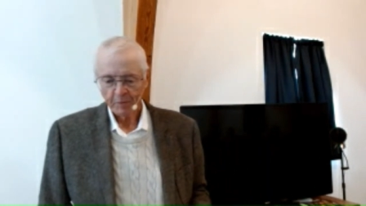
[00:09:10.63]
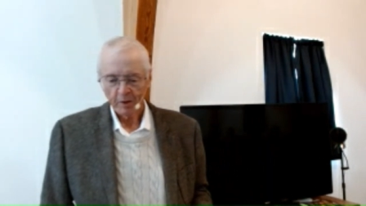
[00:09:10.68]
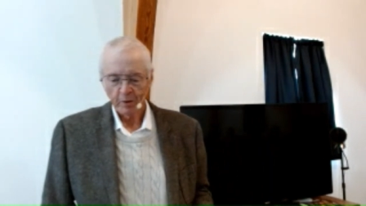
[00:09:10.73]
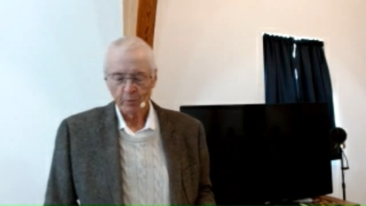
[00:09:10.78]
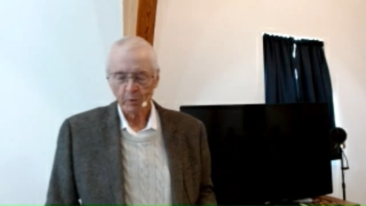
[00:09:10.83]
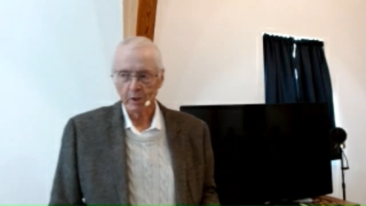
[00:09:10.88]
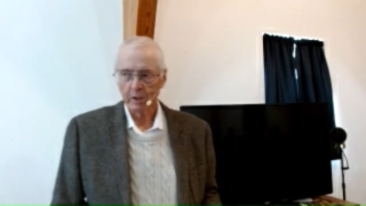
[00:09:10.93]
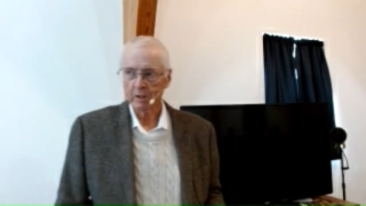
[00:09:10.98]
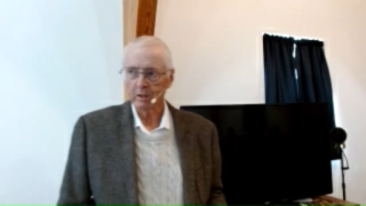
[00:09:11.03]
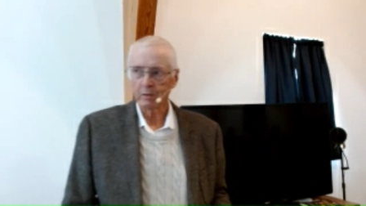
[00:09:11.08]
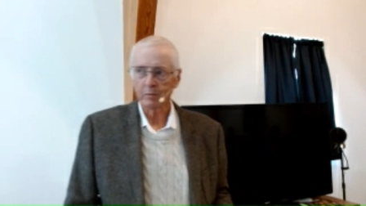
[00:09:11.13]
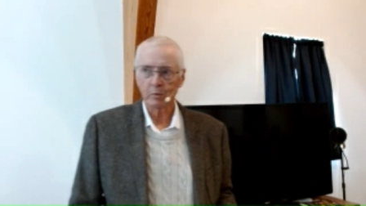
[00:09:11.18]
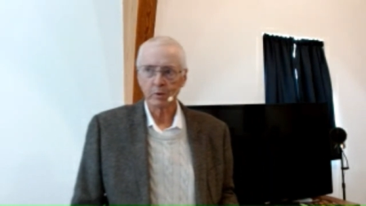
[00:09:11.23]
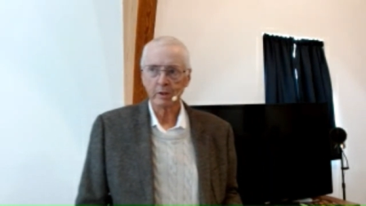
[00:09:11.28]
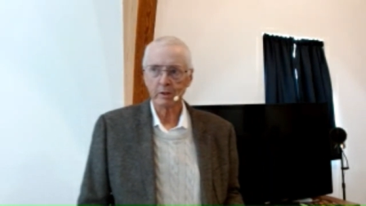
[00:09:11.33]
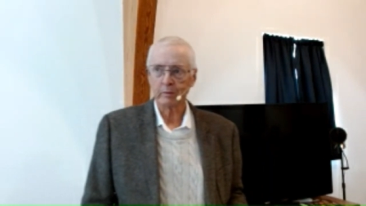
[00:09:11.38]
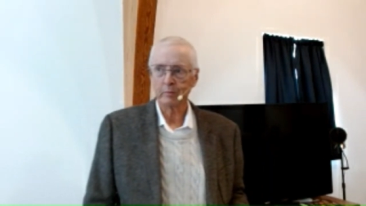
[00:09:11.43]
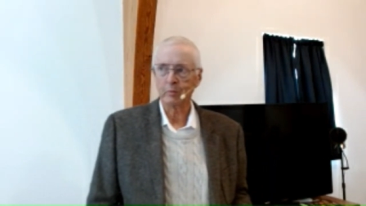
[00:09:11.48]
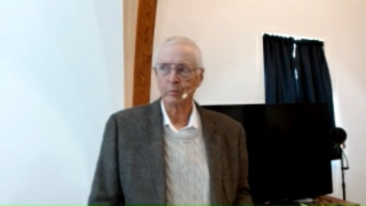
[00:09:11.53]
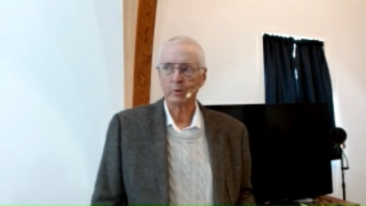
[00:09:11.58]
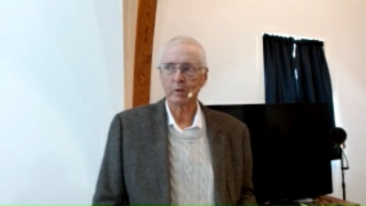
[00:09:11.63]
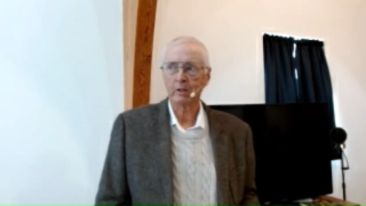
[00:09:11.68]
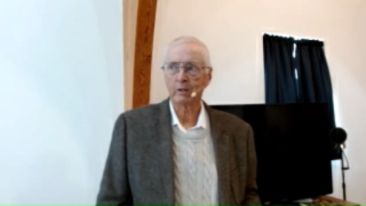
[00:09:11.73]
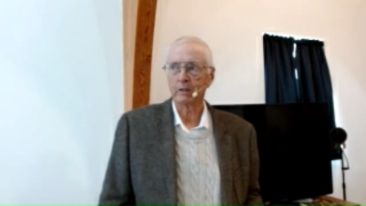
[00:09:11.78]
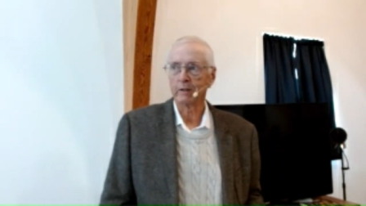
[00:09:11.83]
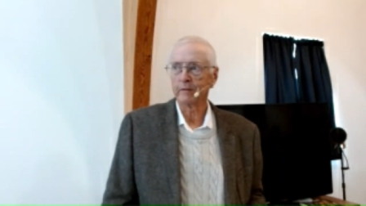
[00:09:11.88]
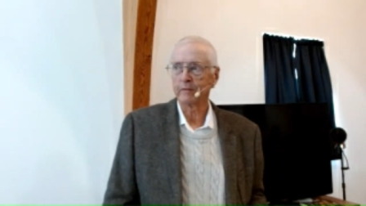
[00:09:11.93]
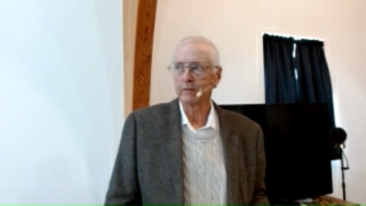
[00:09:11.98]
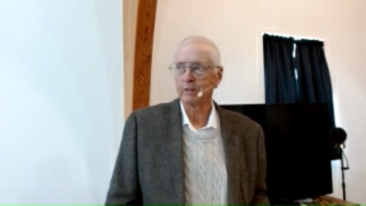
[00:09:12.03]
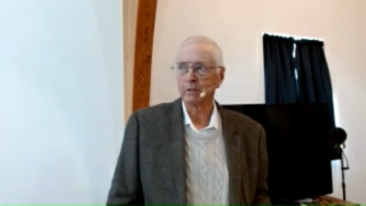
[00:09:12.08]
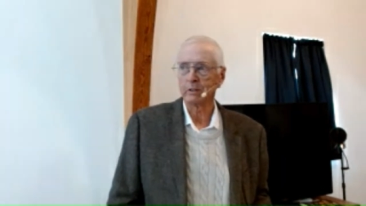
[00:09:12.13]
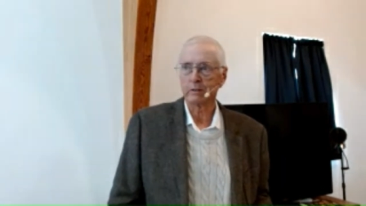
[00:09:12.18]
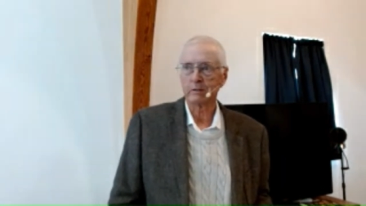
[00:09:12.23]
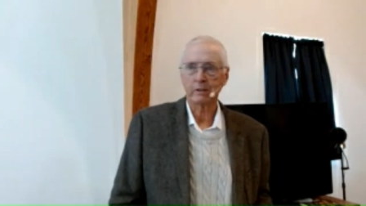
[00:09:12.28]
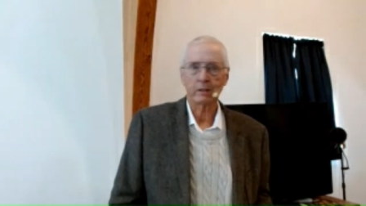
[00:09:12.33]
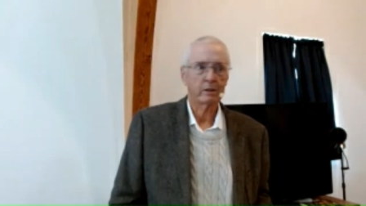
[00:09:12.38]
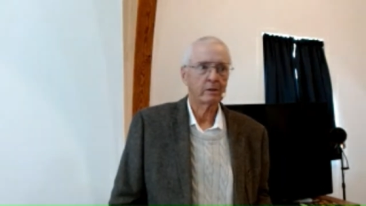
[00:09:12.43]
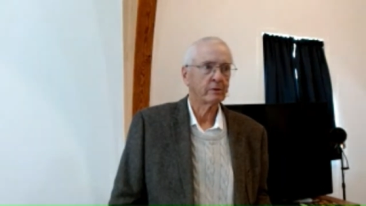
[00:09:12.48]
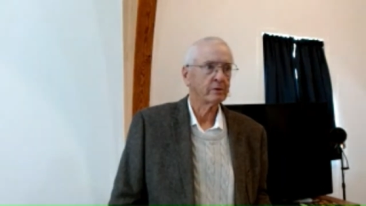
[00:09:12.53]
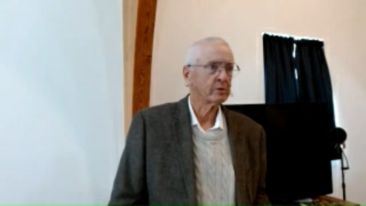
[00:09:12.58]
we, we, we love to
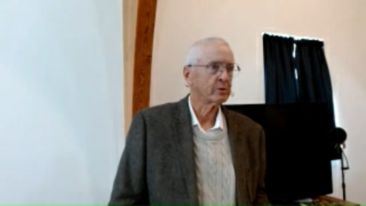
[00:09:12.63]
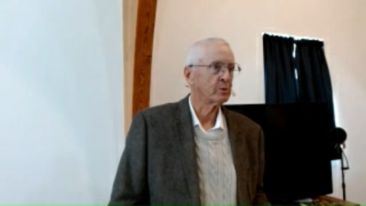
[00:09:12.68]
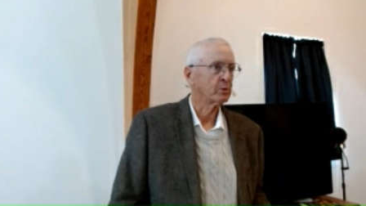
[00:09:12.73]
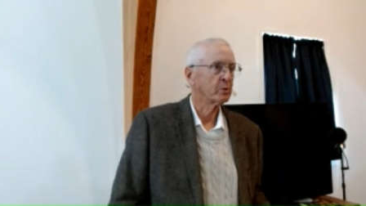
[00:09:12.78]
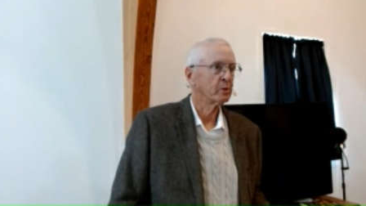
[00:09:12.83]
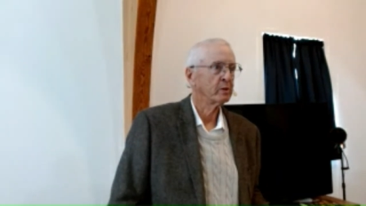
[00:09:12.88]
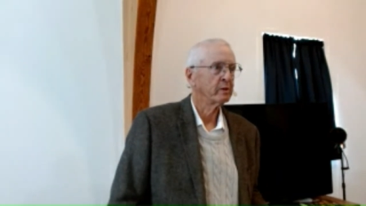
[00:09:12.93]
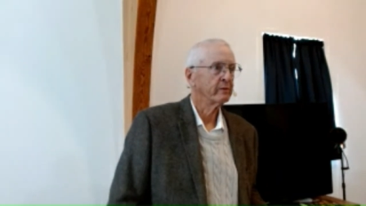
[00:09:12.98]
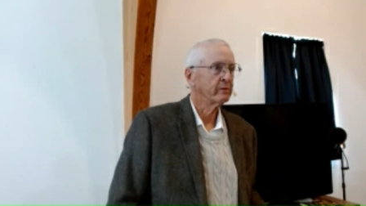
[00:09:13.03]
tell the story